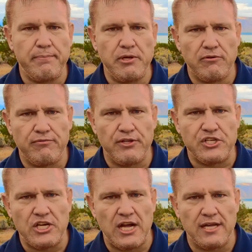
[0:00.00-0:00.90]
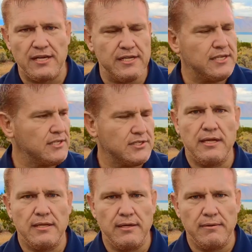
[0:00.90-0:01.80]
beautiful the shotgun is,
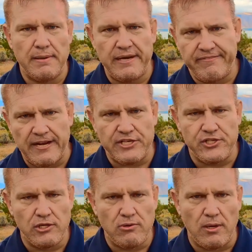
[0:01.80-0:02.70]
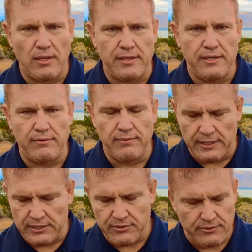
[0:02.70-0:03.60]
the manufacturing quality that went
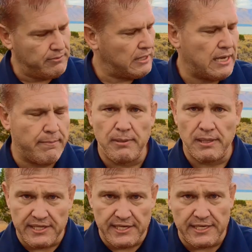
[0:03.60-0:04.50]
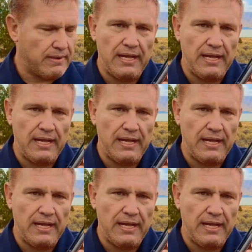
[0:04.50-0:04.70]
into building it.